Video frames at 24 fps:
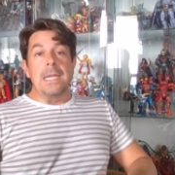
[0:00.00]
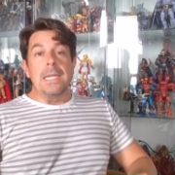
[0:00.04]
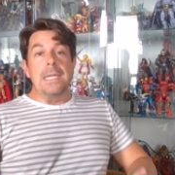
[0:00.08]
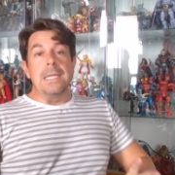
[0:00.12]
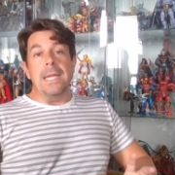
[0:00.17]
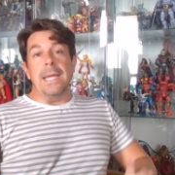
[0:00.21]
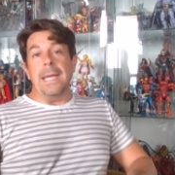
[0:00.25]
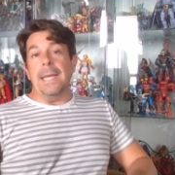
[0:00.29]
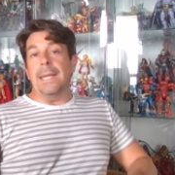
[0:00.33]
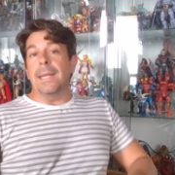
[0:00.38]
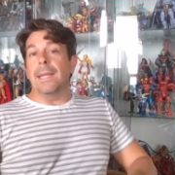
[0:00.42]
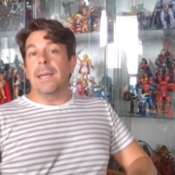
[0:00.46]

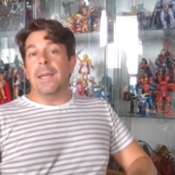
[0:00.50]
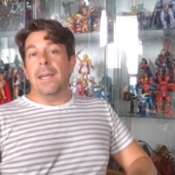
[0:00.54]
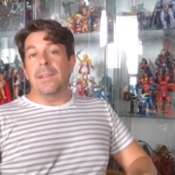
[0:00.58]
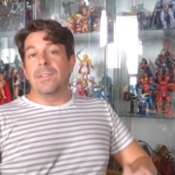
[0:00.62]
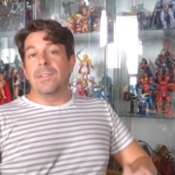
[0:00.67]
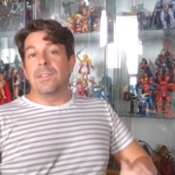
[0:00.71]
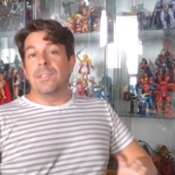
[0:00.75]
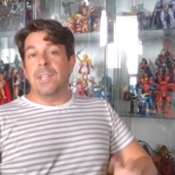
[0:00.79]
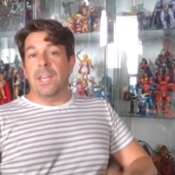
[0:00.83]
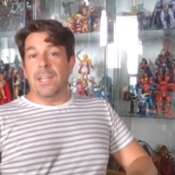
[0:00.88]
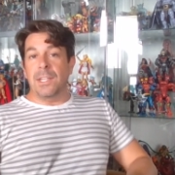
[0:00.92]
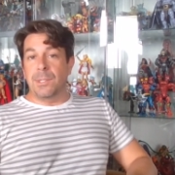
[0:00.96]
Nayda
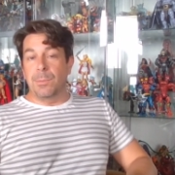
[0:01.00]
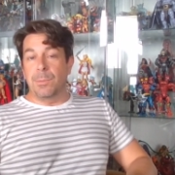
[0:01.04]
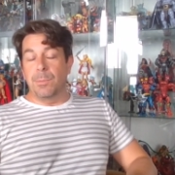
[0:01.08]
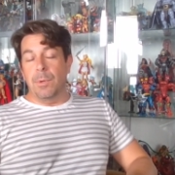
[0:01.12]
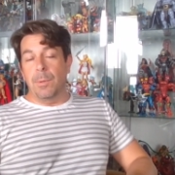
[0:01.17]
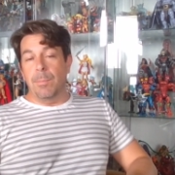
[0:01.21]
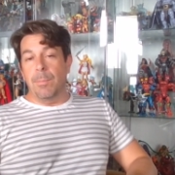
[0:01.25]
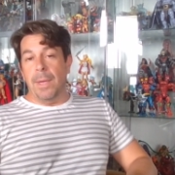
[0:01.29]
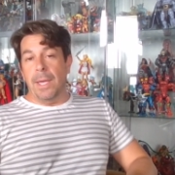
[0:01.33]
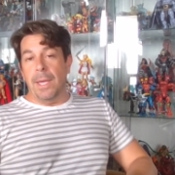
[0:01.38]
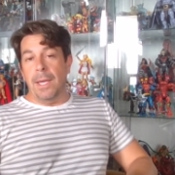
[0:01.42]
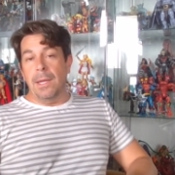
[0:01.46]
has yet to
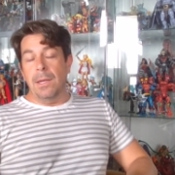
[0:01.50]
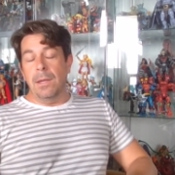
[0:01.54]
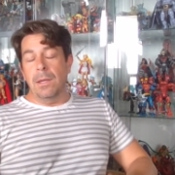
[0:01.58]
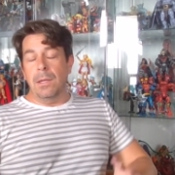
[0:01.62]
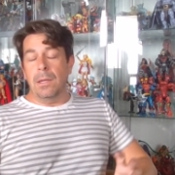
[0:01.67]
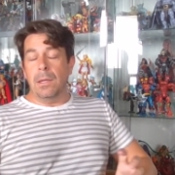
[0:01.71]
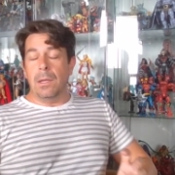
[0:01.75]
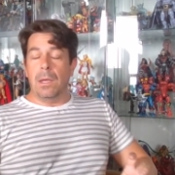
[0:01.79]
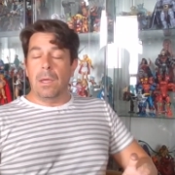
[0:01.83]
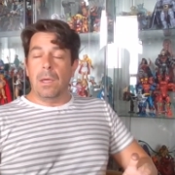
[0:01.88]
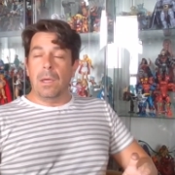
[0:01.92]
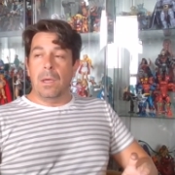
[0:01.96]
be made,
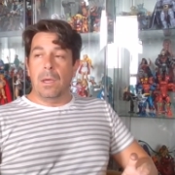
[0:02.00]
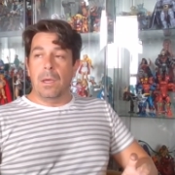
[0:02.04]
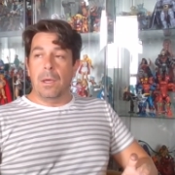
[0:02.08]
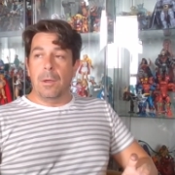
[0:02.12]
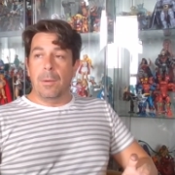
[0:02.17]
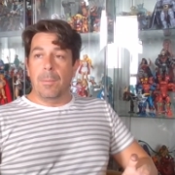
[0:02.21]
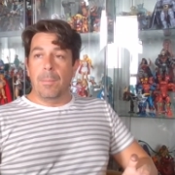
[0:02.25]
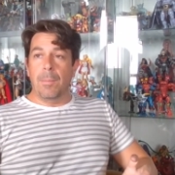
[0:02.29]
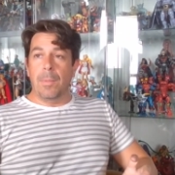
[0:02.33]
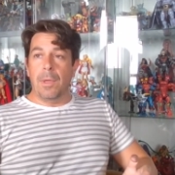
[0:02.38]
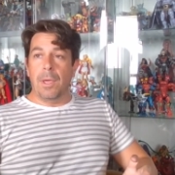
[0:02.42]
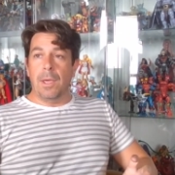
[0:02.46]

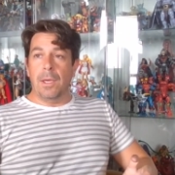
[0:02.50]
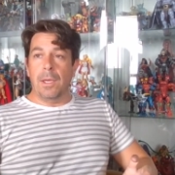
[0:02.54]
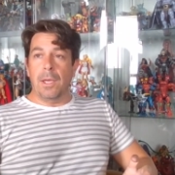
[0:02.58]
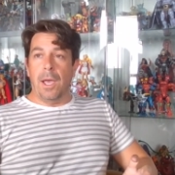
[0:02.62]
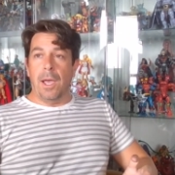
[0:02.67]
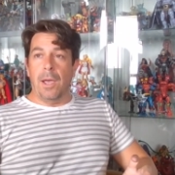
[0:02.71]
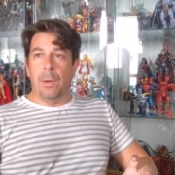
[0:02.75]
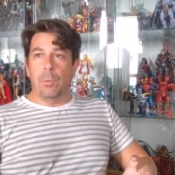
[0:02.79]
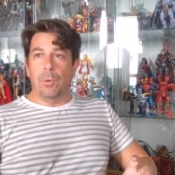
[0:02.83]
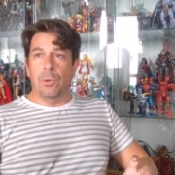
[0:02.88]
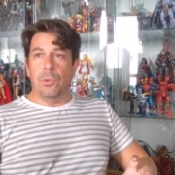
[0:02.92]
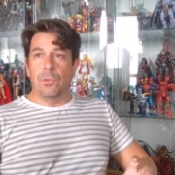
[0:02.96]
um,
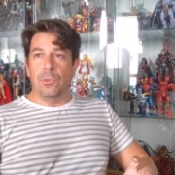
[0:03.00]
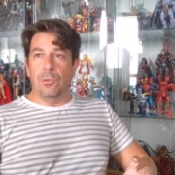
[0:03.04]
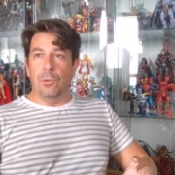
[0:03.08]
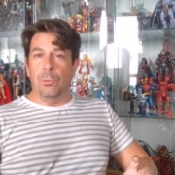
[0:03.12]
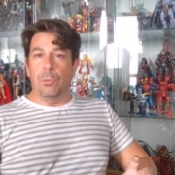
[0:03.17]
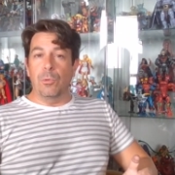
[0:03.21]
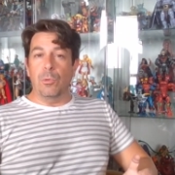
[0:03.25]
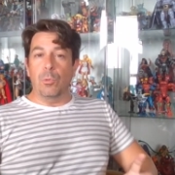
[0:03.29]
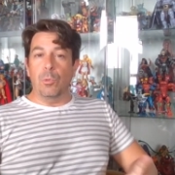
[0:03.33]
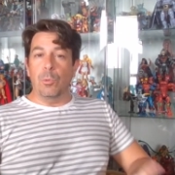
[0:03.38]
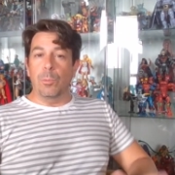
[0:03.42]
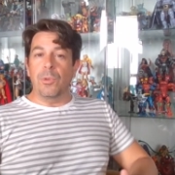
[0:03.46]
I would
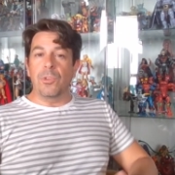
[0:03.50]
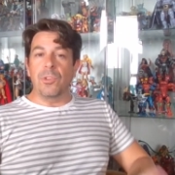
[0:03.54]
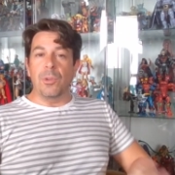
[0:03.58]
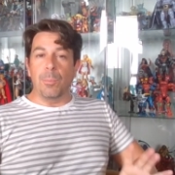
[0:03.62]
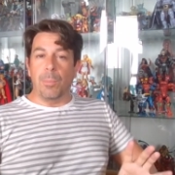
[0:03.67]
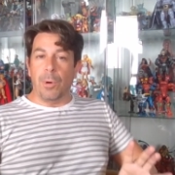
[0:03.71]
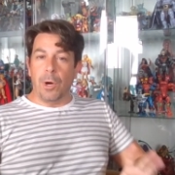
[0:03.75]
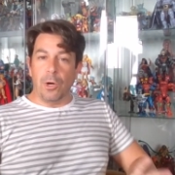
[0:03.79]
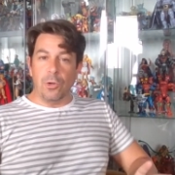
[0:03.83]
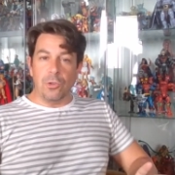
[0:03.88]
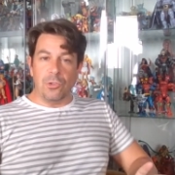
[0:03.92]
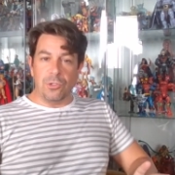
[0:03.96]
assume there will be some
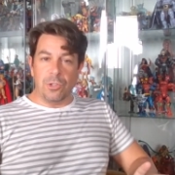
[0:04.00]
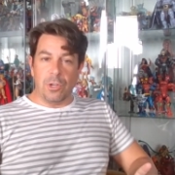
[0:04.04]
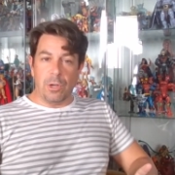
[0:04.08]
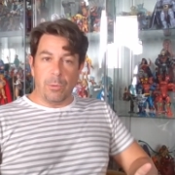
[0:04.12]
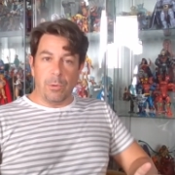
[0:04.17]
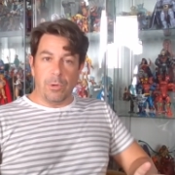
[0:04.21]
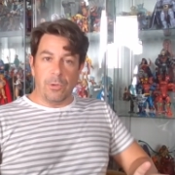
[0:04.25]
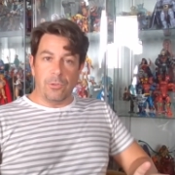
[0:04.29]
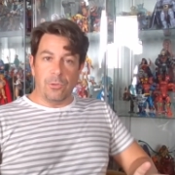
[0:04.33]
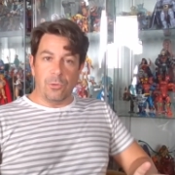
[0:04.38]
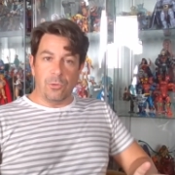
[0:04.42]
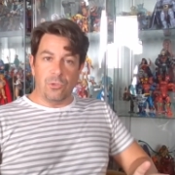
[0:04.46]
part
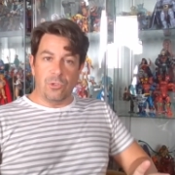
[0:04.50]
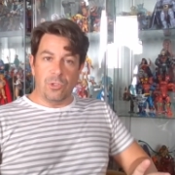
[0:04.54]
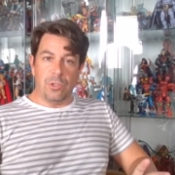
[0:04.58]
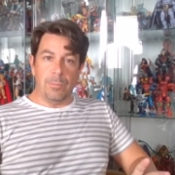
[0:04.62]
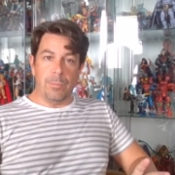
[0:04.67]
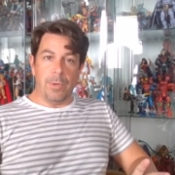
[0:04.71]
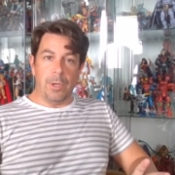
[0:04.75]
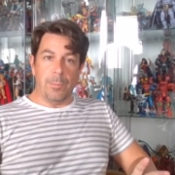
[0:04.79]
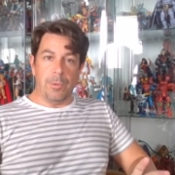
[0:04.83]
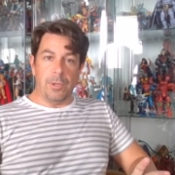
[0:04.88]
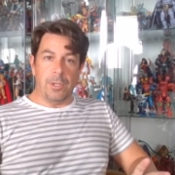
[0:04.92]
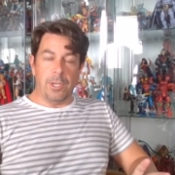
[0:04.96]
sharing, so she
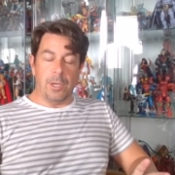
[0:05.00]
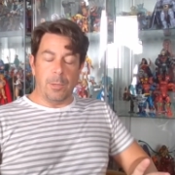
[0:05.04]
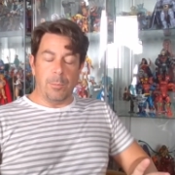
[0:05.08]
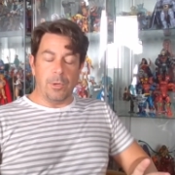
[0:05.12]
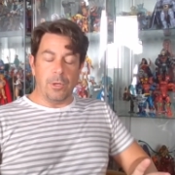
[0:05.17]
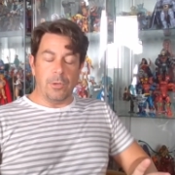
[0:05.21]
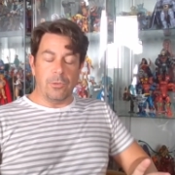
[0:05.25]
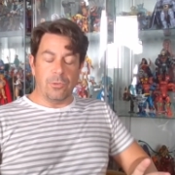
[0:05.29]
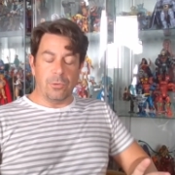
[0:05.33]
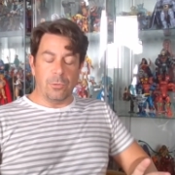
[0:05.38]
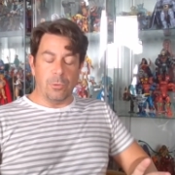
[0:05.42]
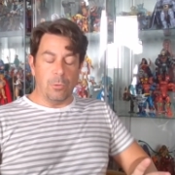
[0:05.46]
might be
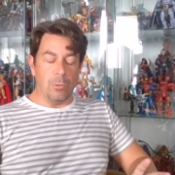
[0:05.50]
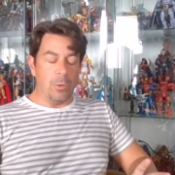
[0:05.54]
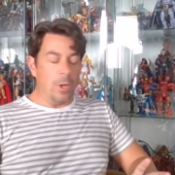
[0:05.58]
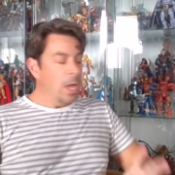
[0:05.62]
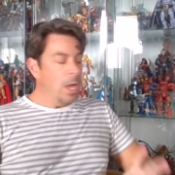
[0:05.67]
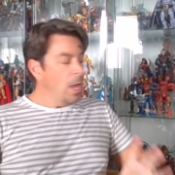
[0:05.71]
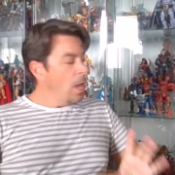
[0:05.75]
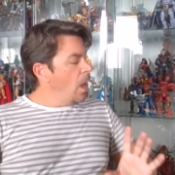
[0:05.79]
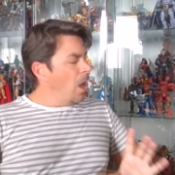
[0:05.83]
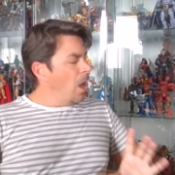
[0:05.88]
coming soon.